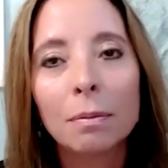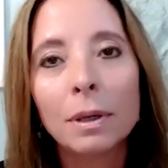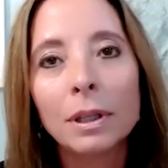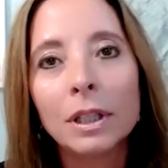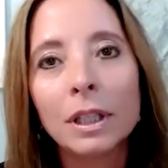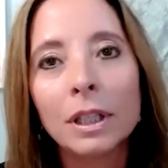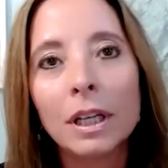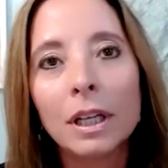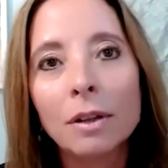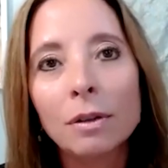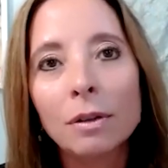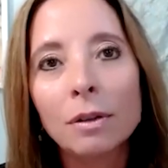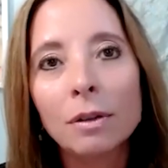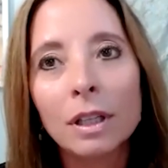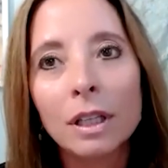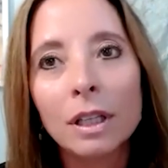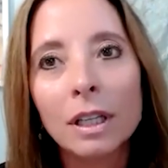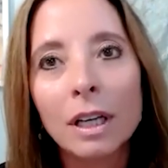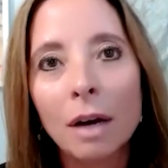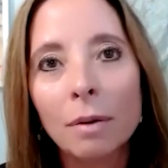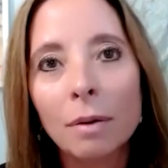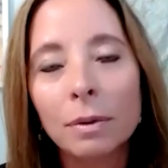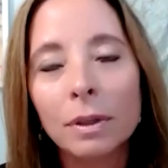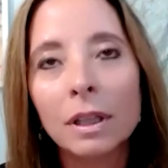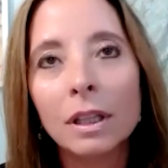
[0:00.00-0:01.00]
But the other
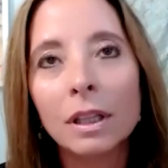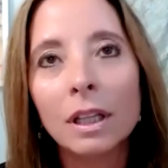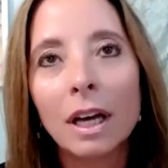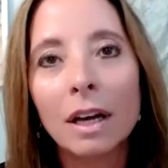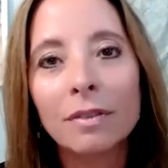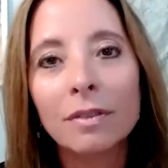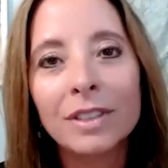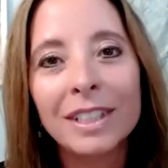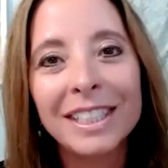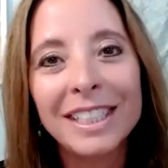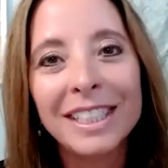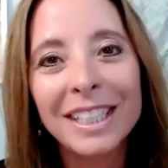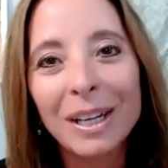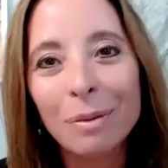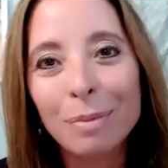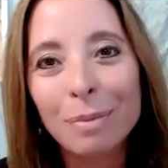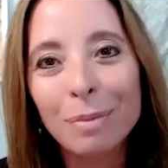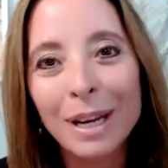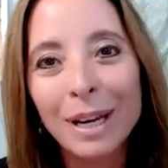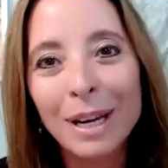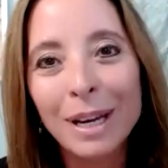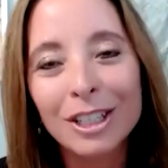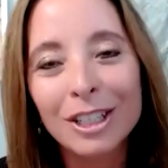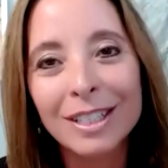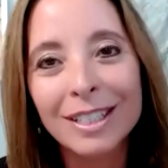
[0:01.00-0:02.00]
thing I would love to tell
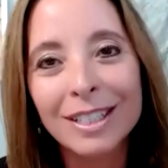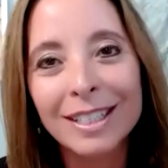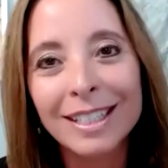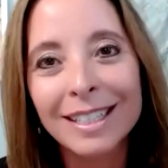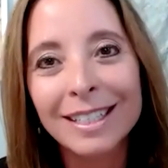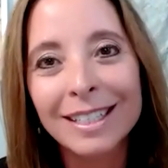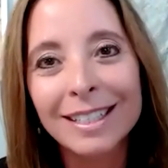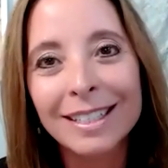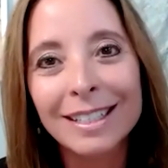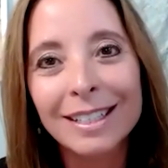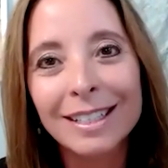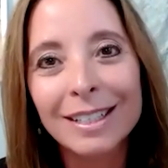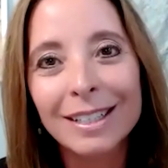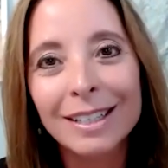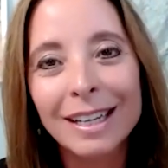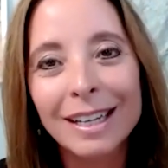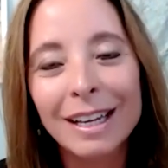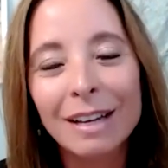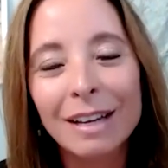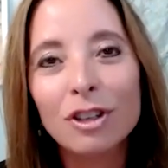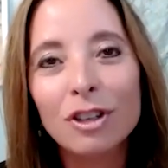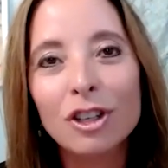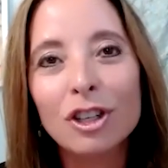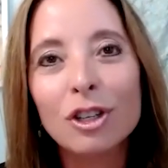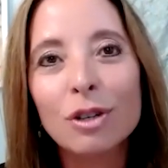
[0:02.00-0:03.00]
patients is
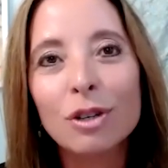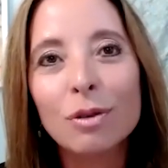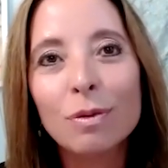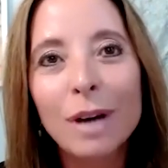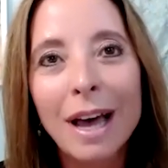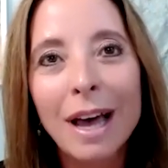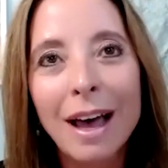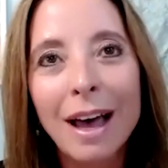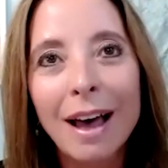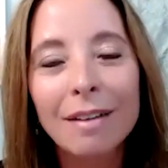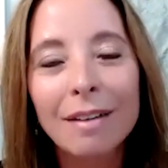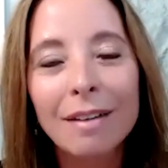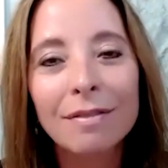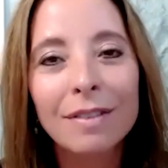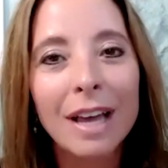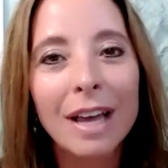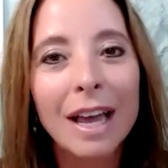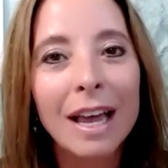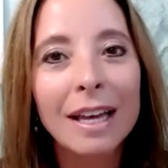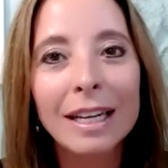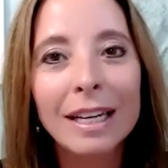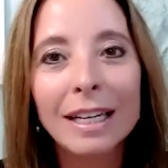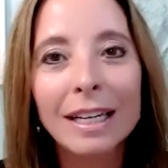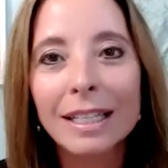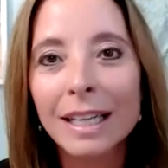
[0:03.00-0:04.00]
if you have
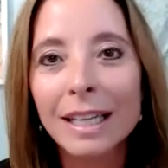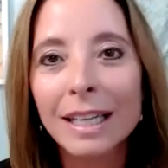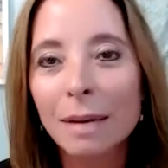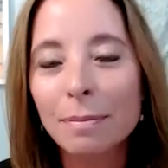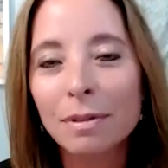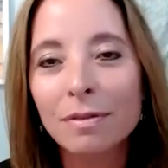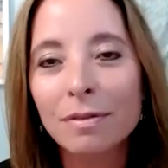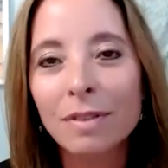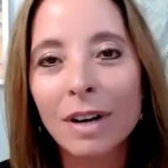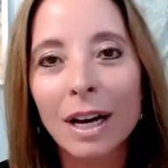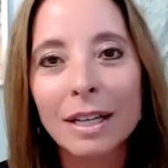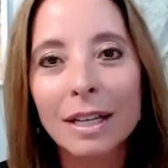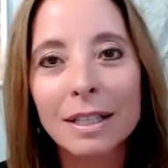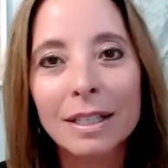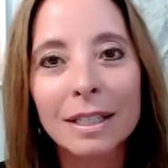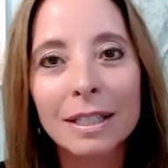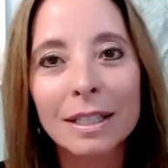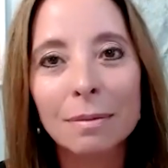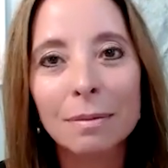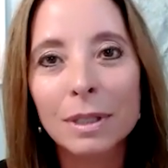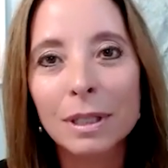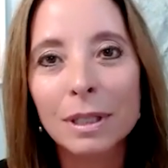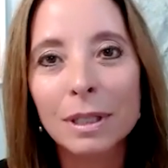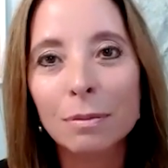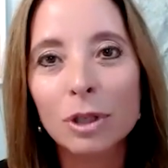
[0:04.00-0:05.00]
any type of eye
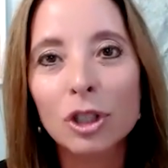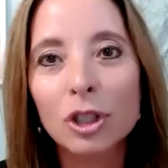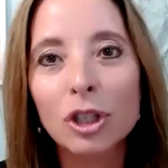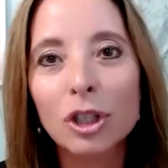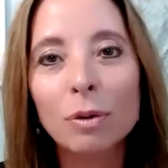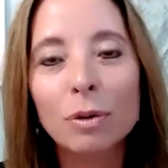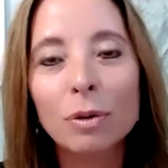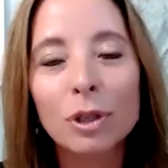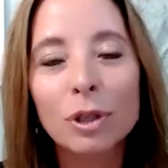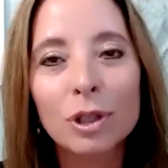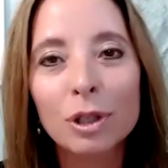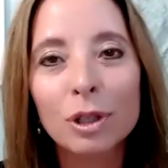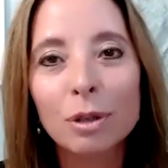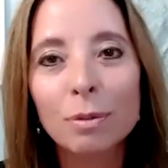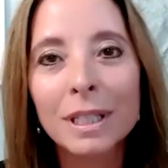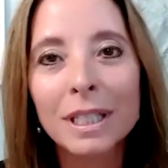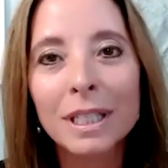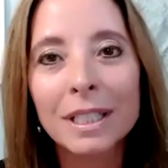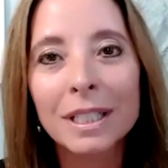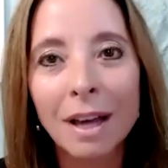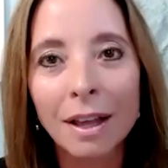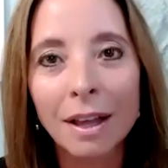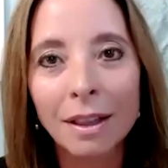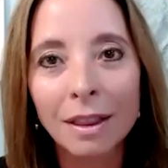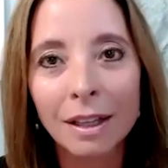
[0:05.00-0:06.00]
symptoms, don't assume
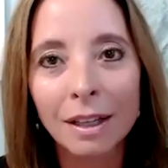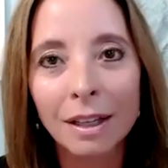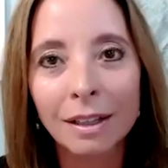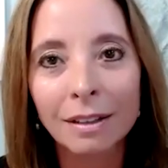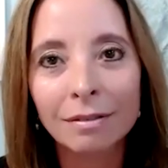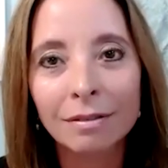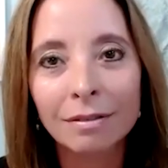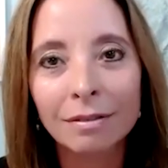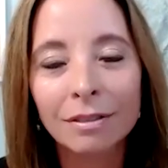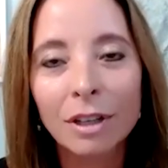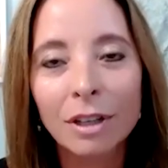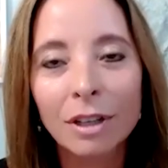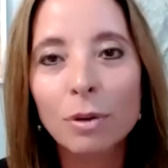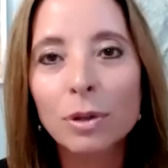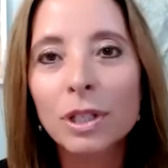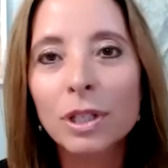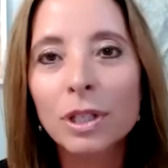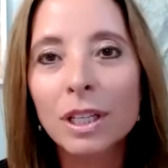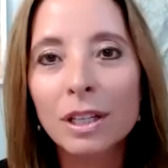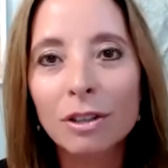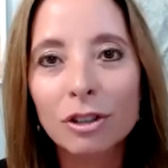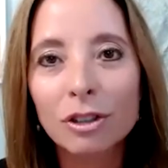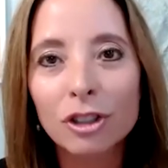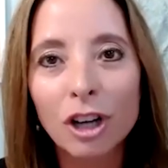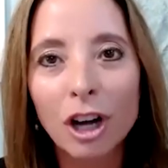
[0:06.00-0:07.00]
it's nothing. Go
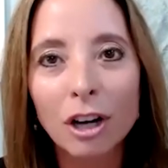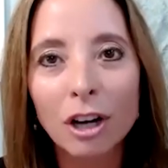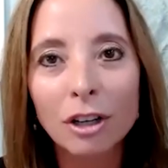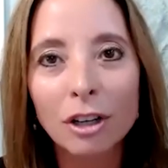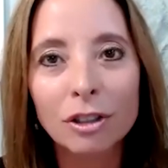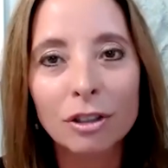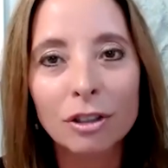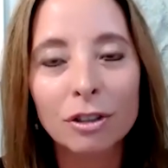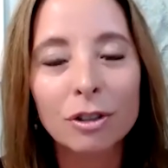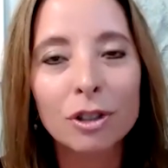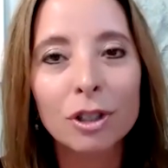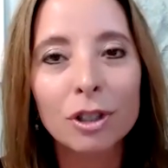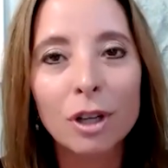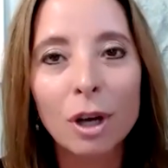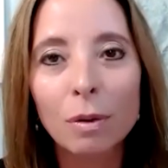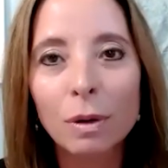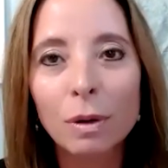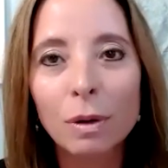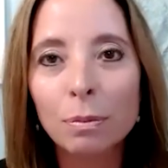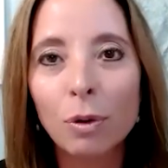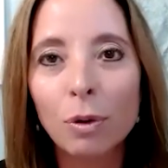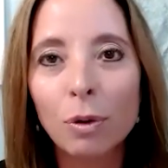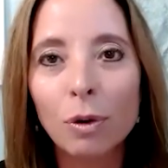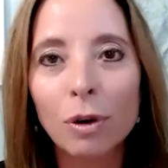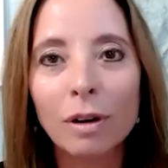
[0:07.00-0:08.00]
see your doctor. So
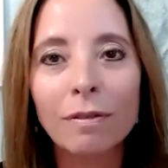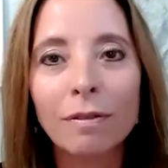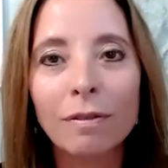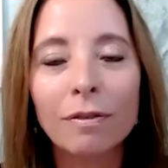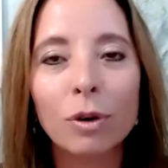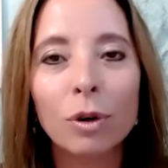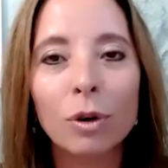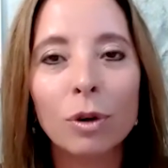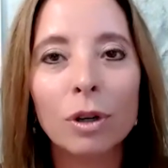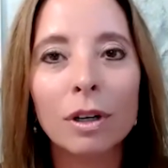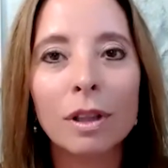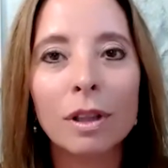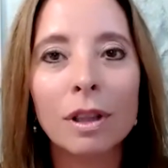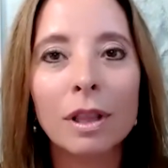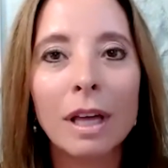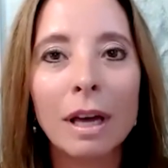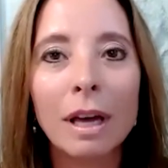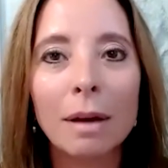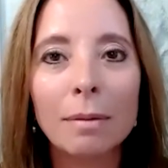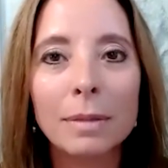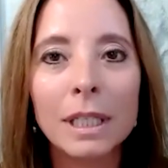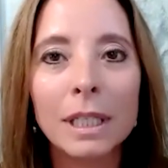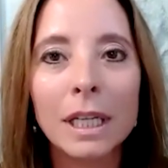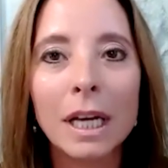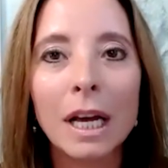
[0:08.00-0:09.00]
important for
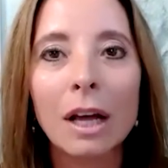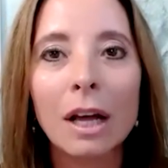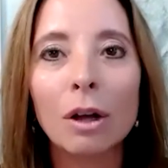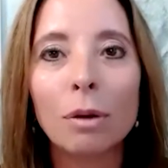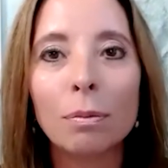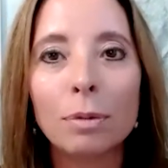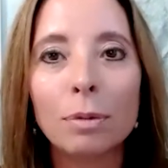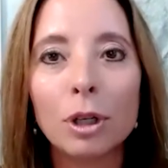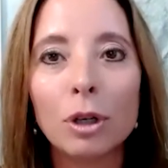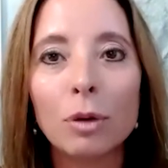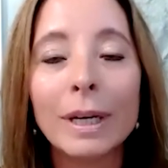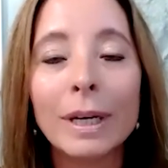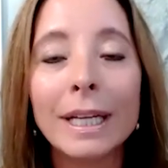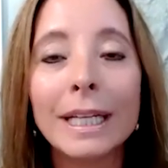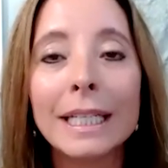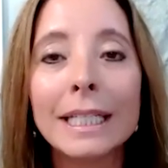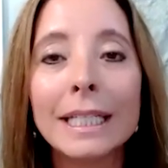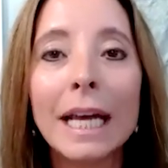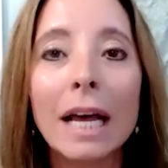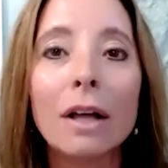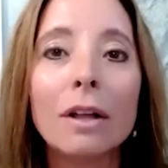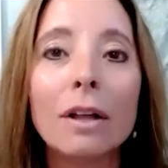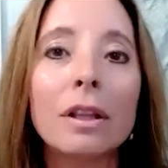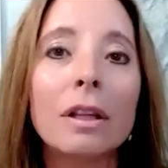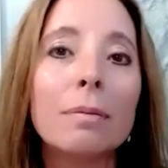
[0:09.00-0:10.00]
them to help you and
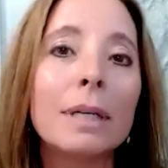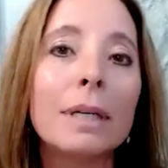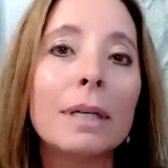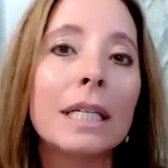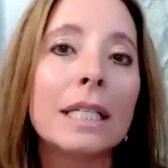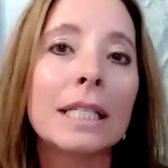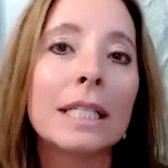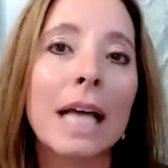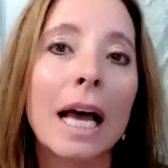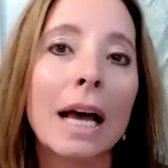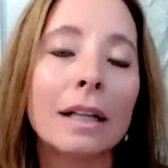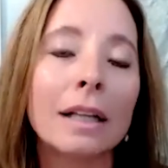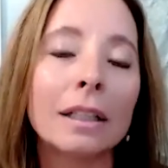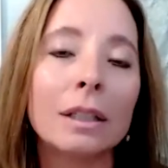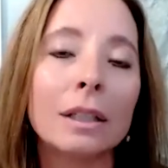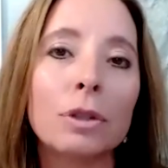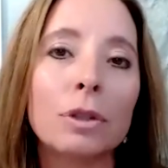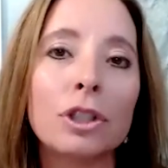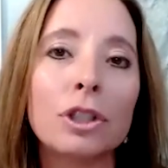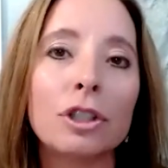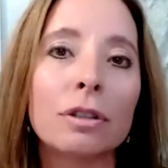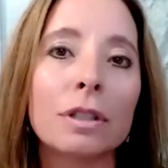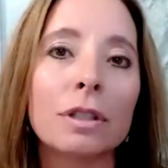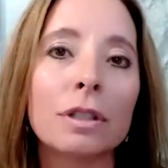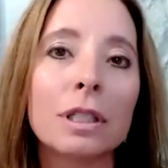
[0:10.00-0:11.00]
tell them exactly
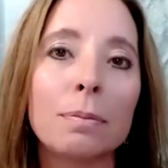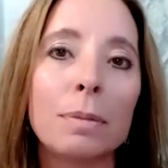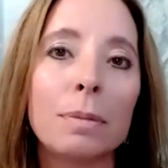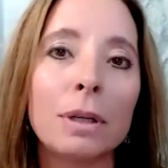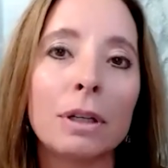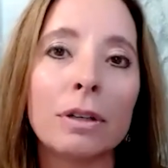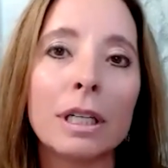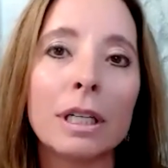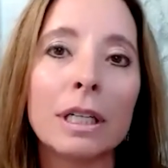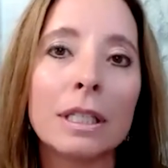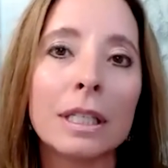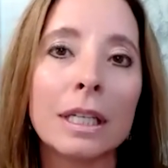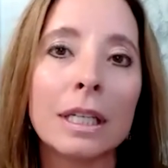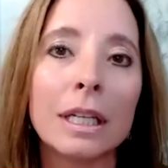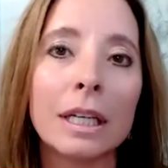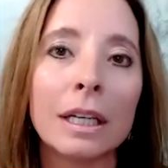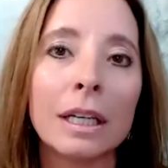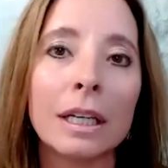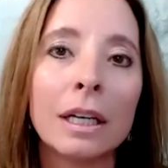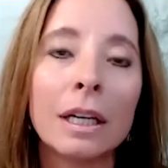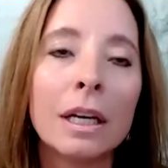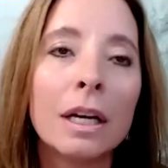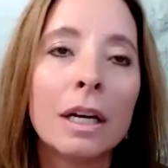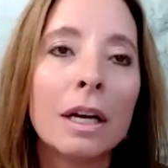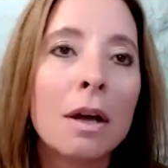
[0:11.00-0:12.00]
what you're experiencing.